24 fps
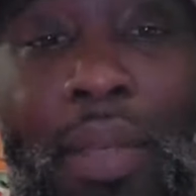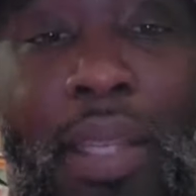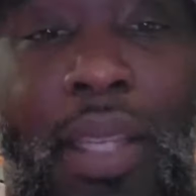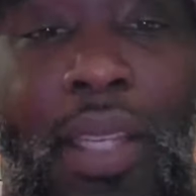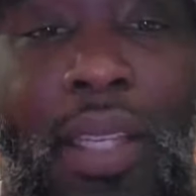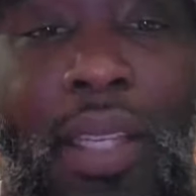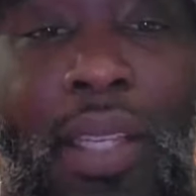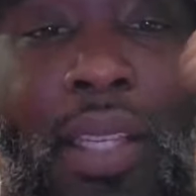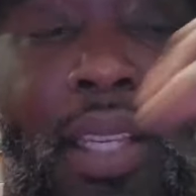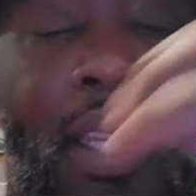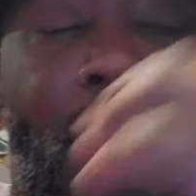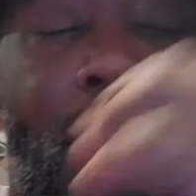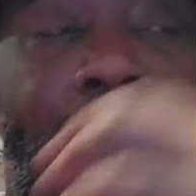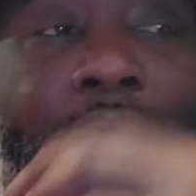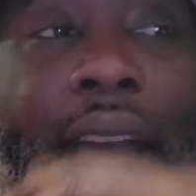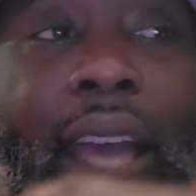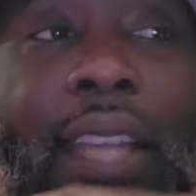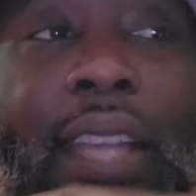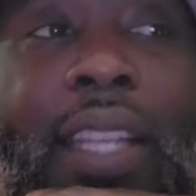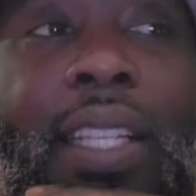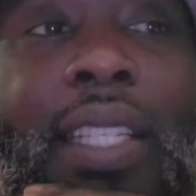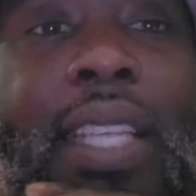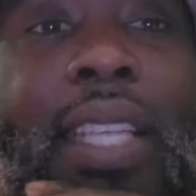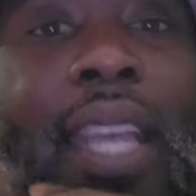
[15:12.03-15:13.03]
I mean, he
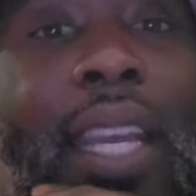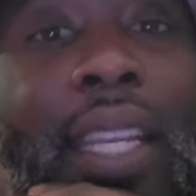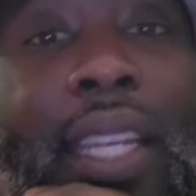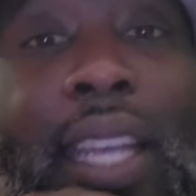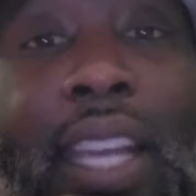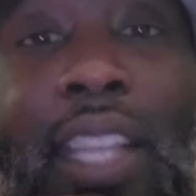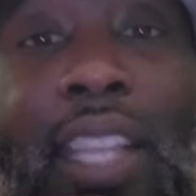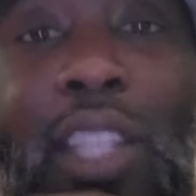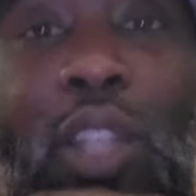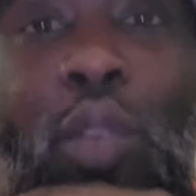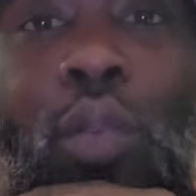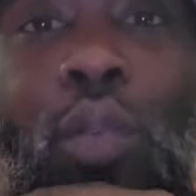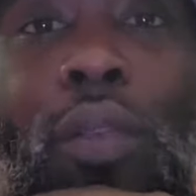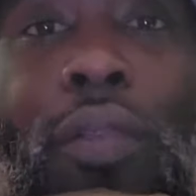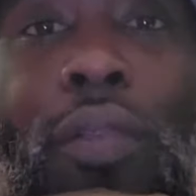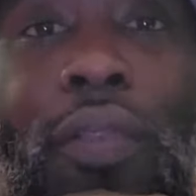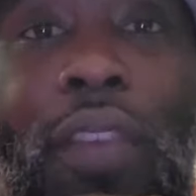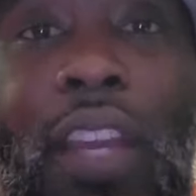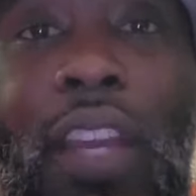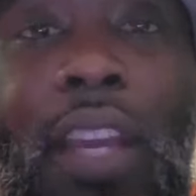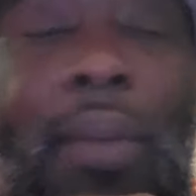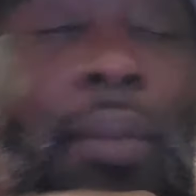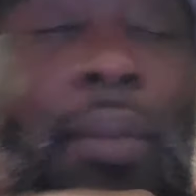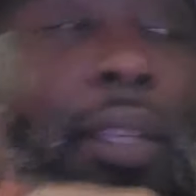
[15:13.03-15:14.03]
got to take that youth
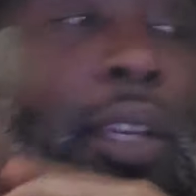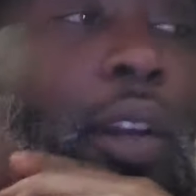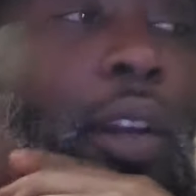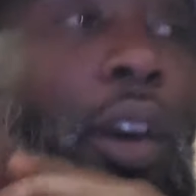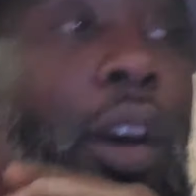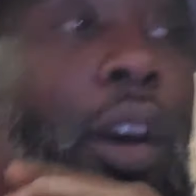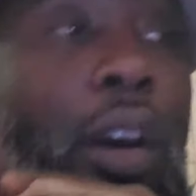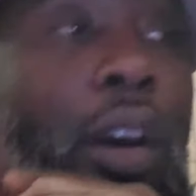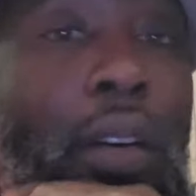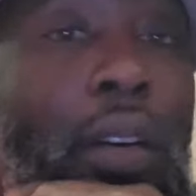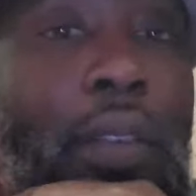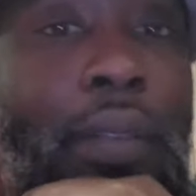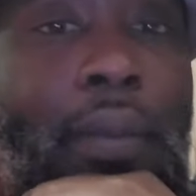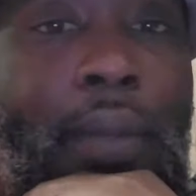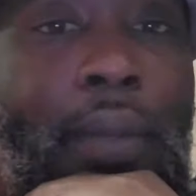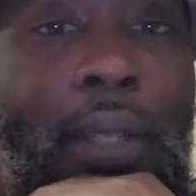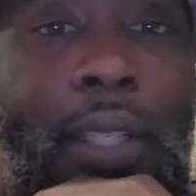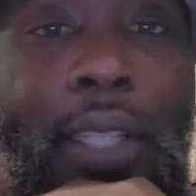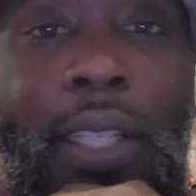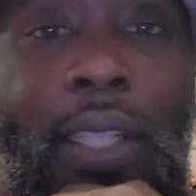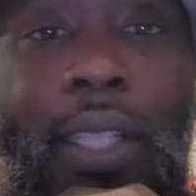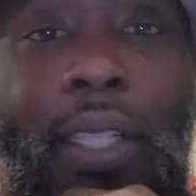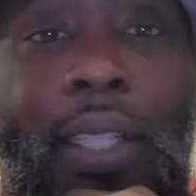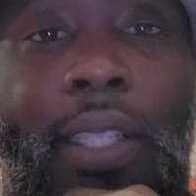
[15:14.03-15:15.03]
family off,
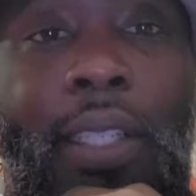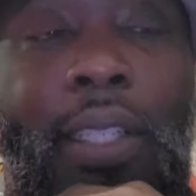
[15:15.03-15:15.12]
man.